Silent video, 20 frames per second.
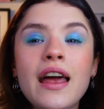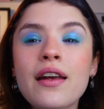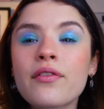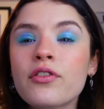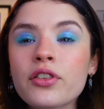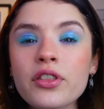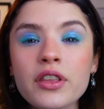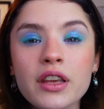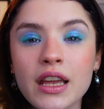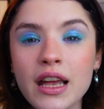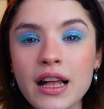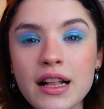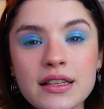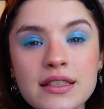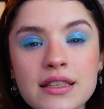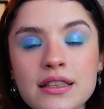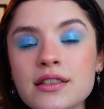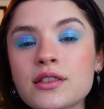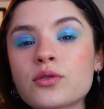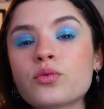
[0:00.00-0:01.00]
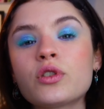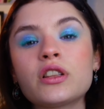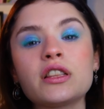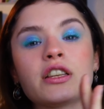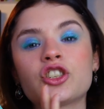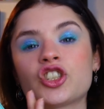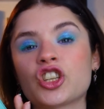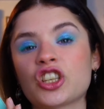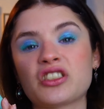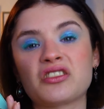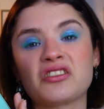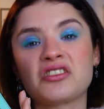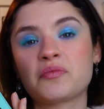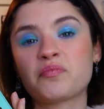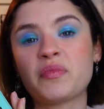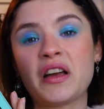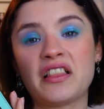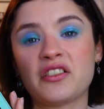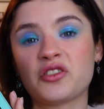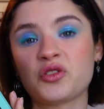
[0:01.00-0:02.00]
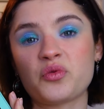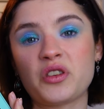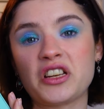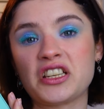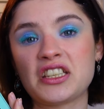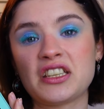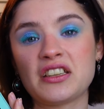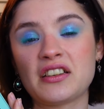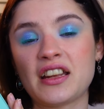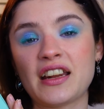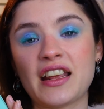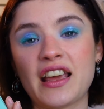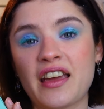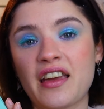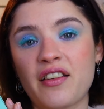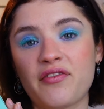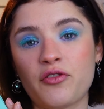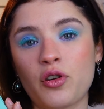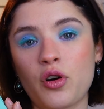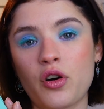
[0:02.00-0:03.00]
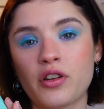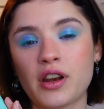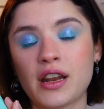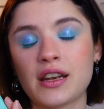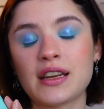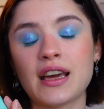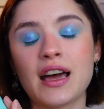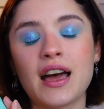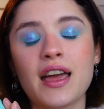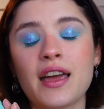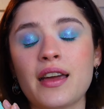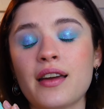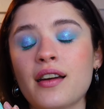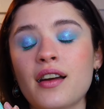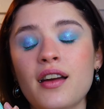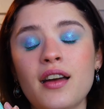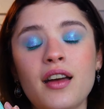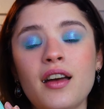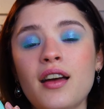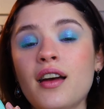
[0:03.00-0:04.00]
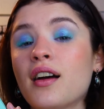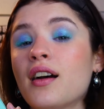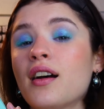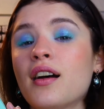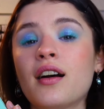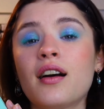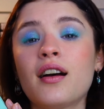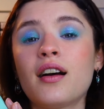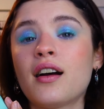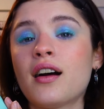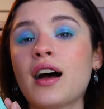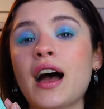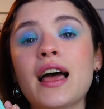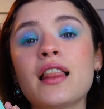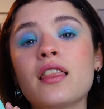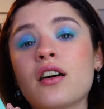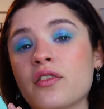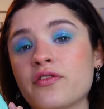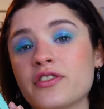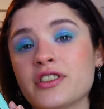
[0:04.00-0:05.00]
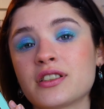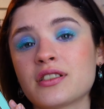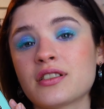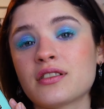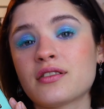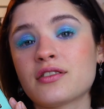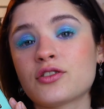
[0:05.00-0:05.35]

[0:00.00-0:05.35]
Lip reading: everything else, it's really just this palette right here that I have on, and I love it.